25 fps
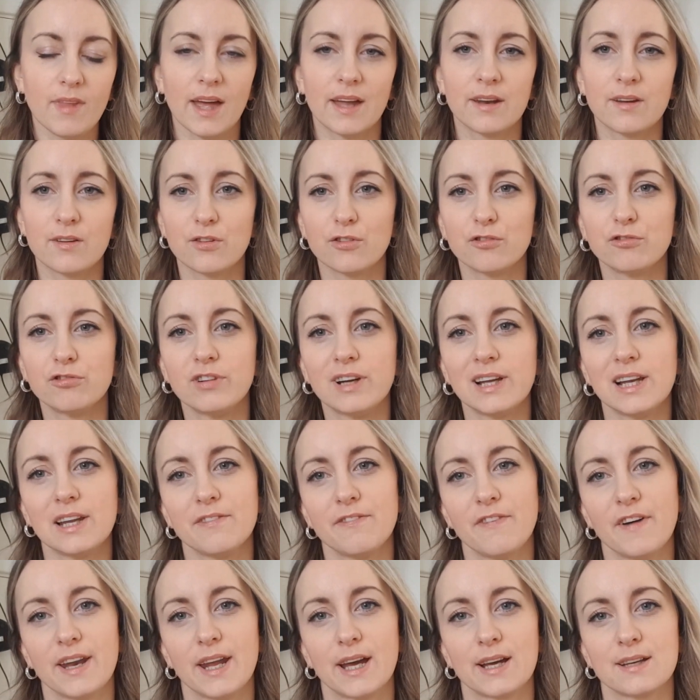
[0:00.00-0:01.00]
and it's a really
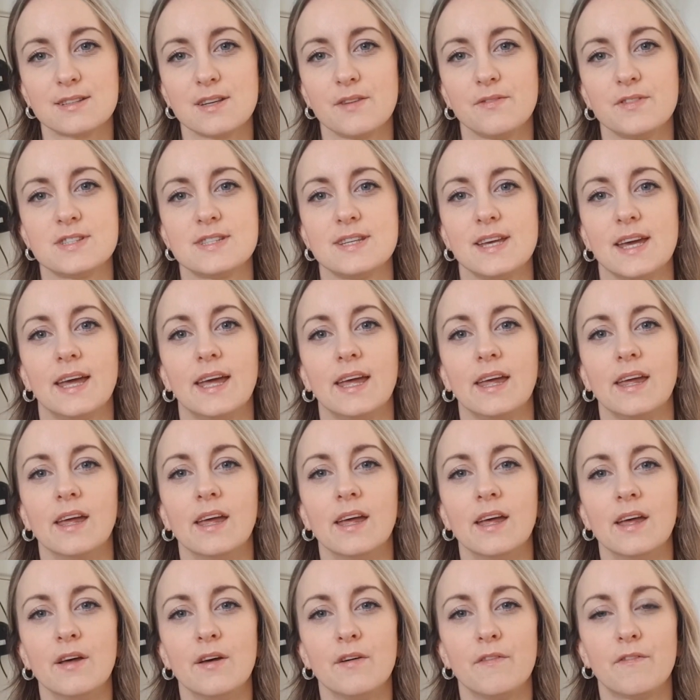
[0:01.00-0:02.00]
fun activity
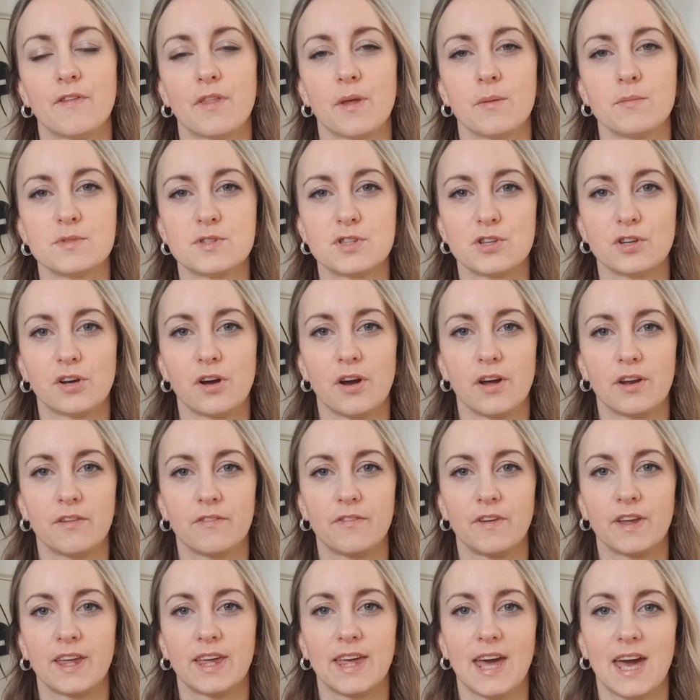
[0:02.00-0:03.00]
for them to kind
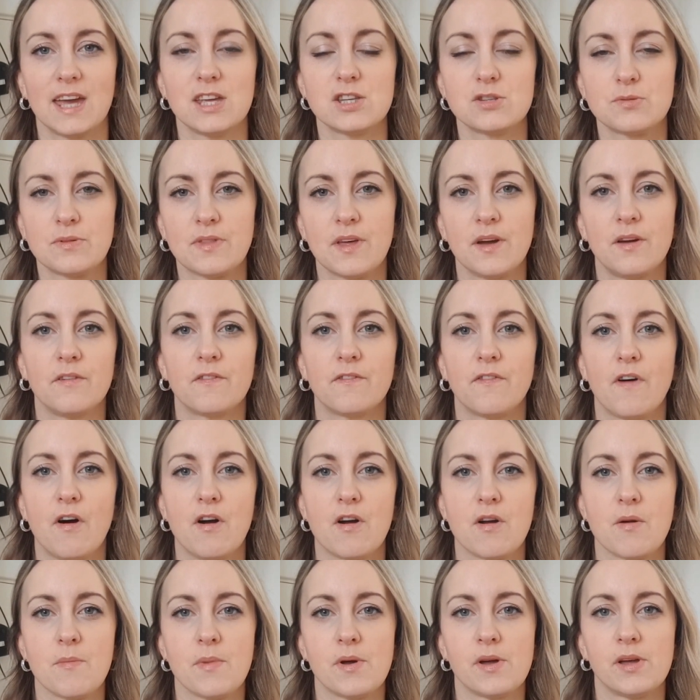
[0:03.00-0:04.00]
of engage with their
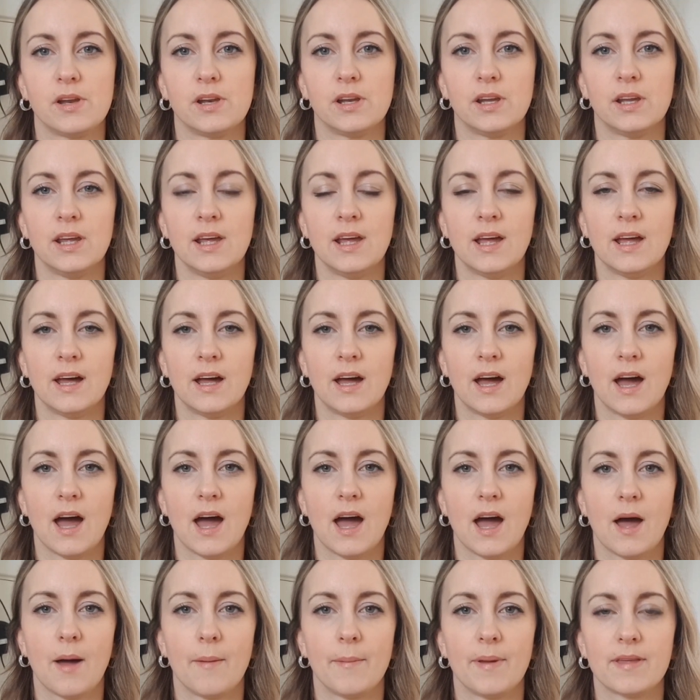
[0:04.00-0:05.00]
environment.
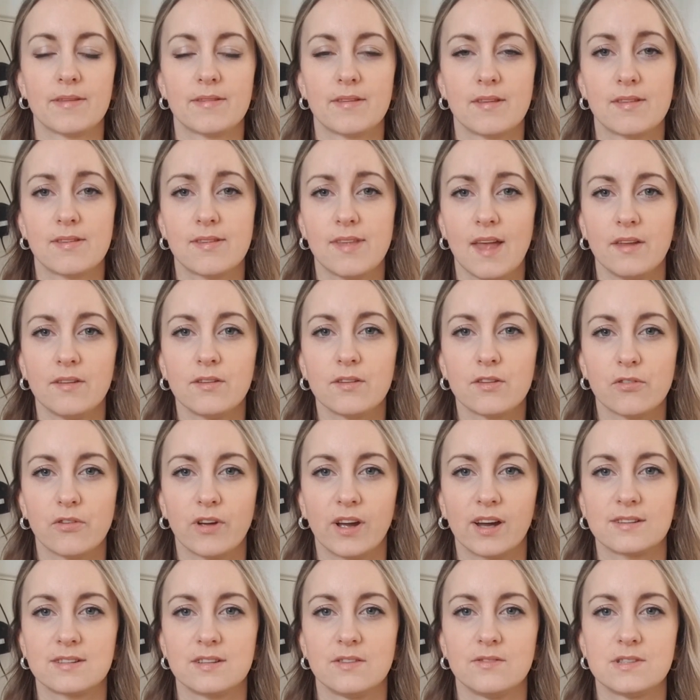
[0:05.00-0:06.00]
It's a
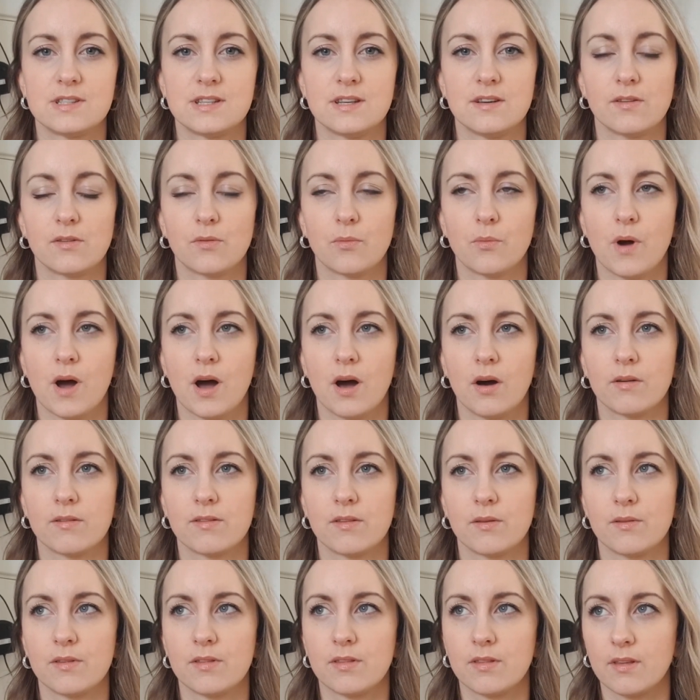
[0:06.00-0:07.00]
sensory activity as well,
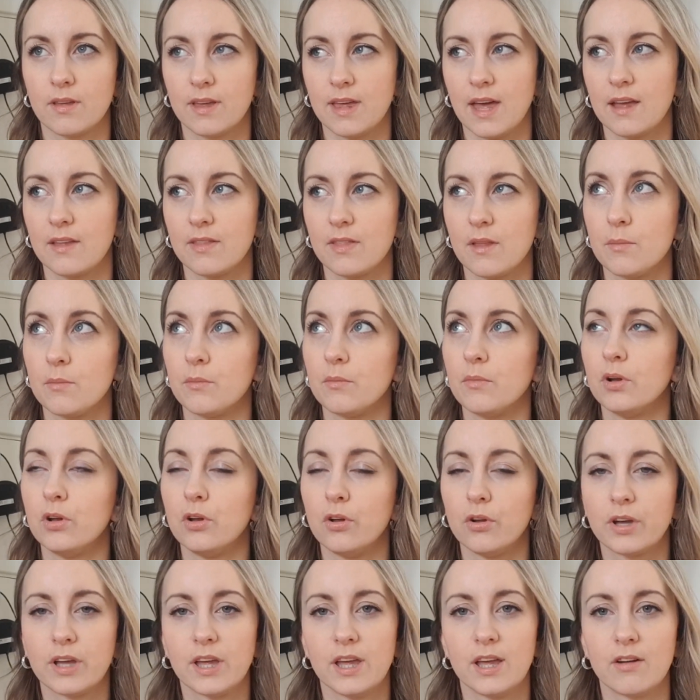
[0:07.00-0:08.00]
so it's getting them
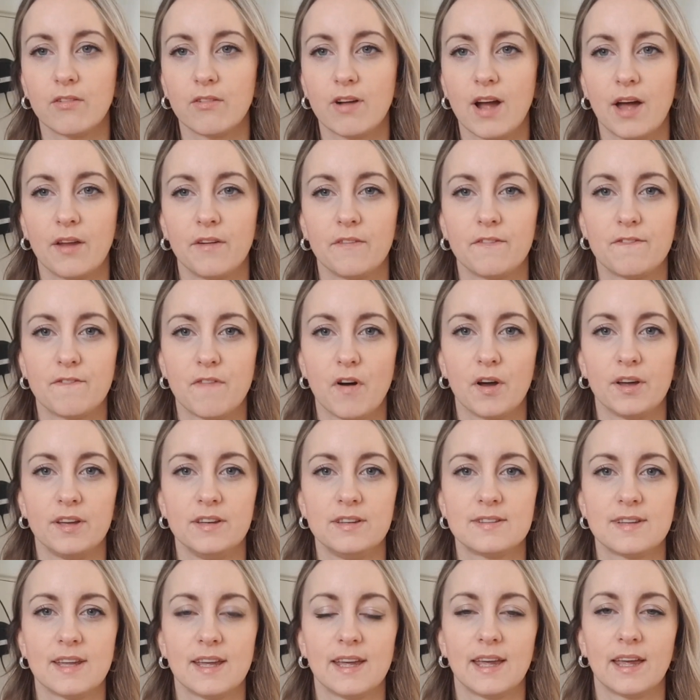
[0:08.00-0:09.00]
looking around and
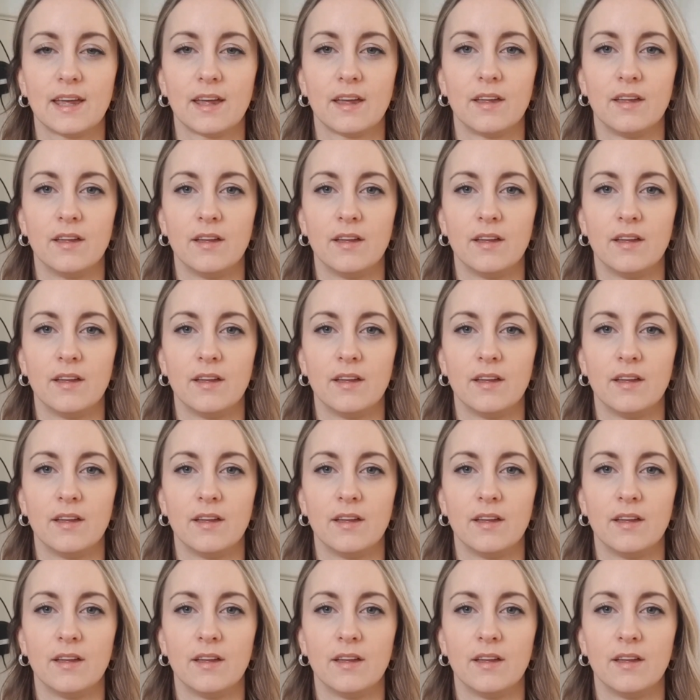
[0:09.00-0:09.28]
finding